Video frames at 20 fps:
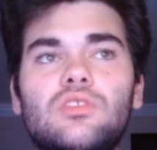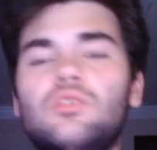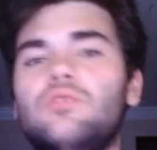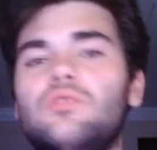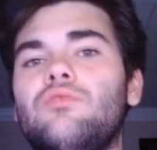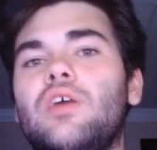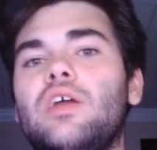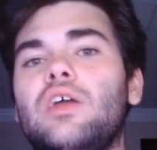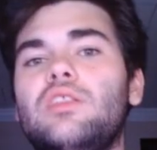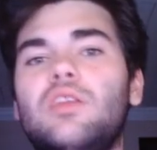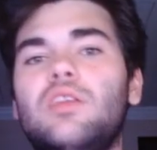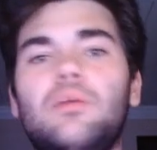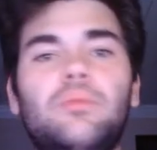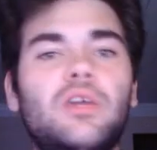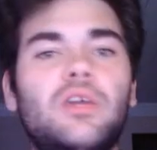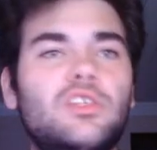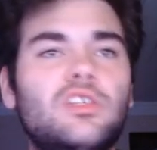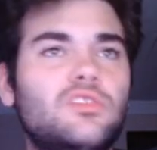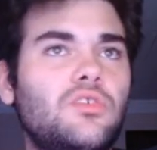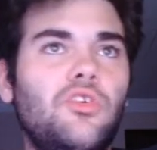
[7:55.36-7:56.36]
right? They
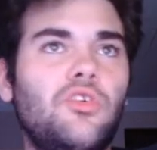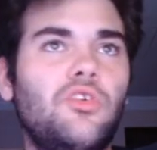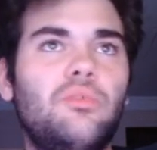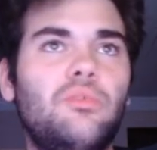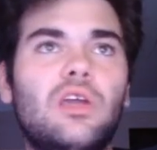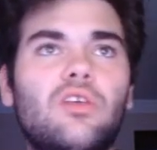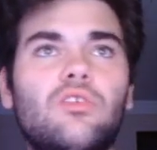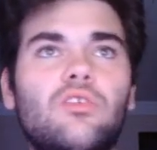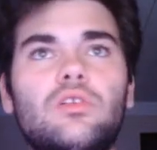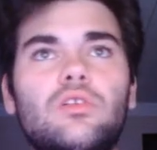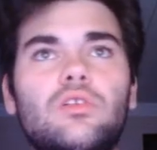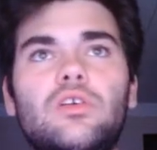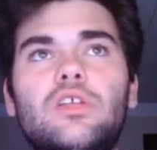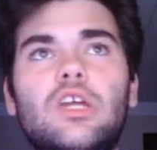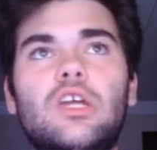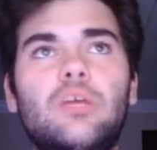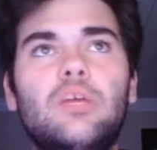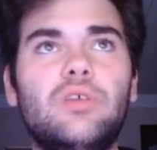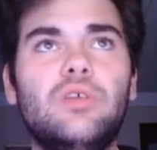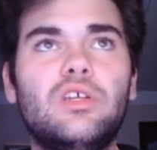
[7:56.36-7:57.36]
picked a cornerback earlier, now you're
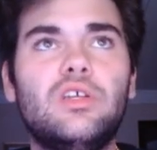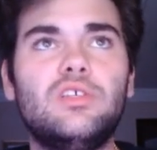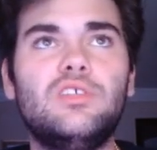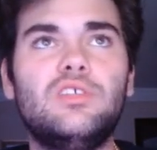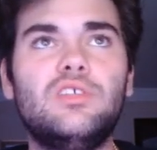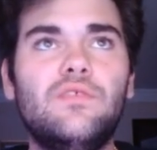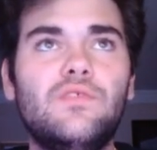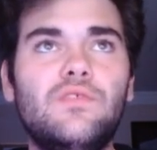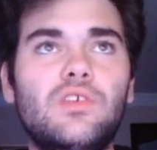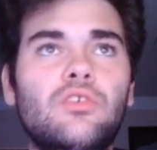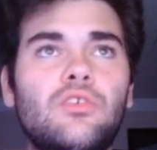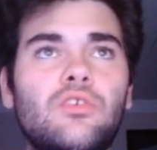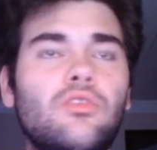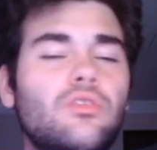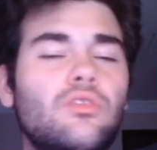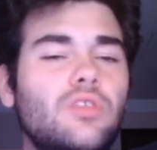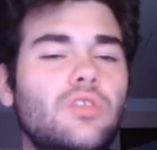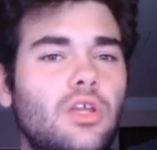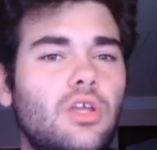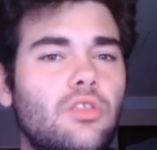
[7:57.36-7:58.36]
picking a safety.
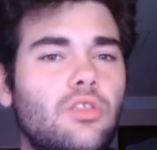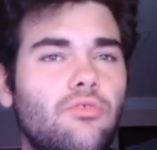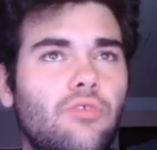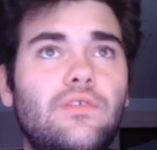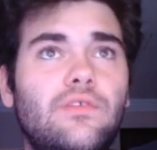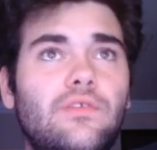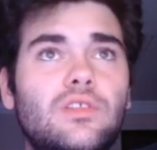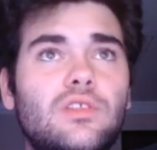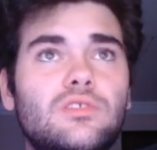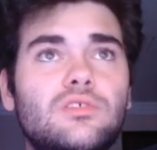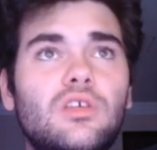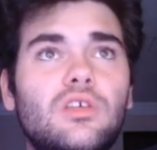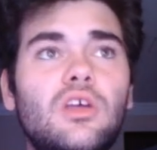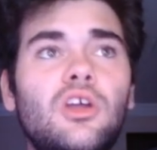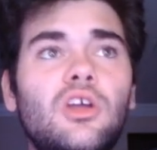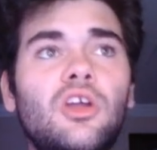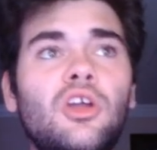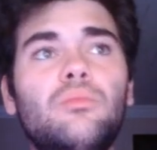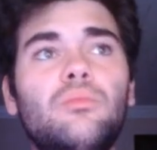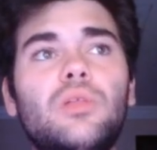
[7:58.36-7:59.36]
Currently on the Ravens,
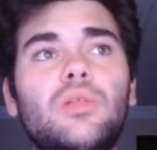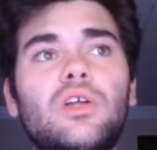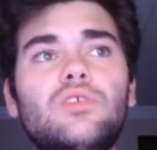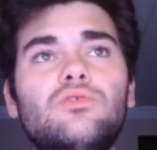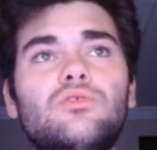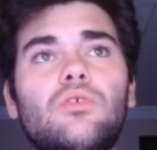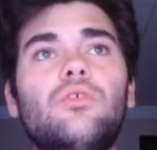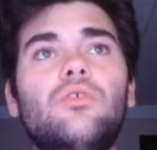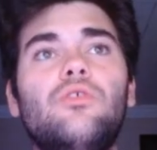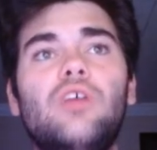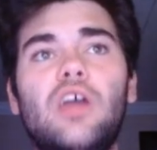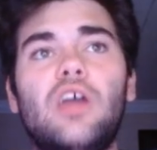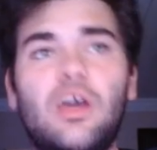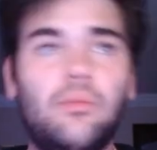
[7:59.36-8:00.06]
played his whole career at